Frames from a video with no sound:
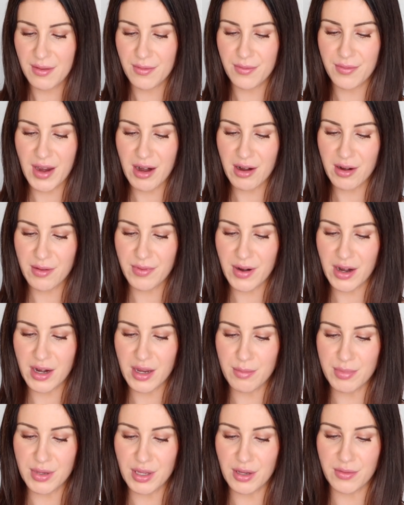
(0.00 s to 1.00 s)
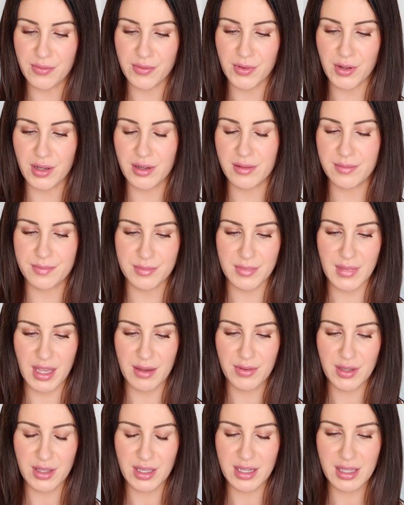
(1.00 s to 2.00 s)
Very, very beautiful. I
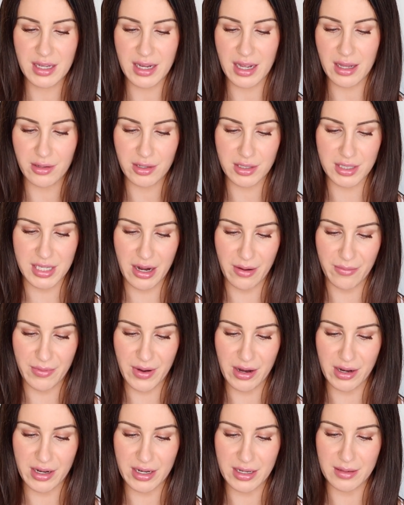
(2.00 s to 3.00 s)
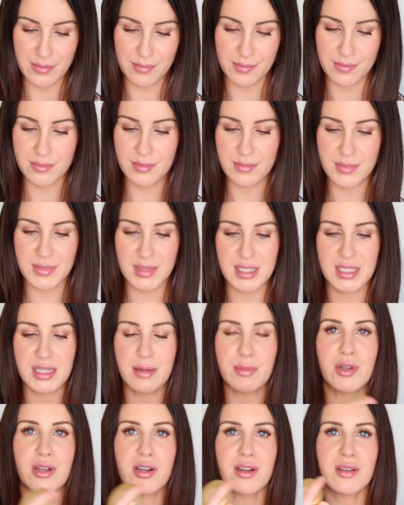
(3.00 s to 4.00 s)
feel like the colors are very
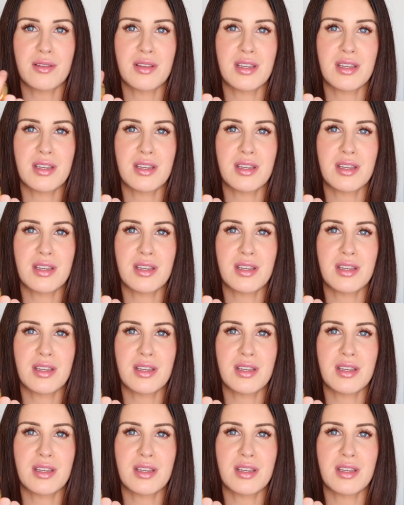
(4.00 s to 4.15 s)
similar.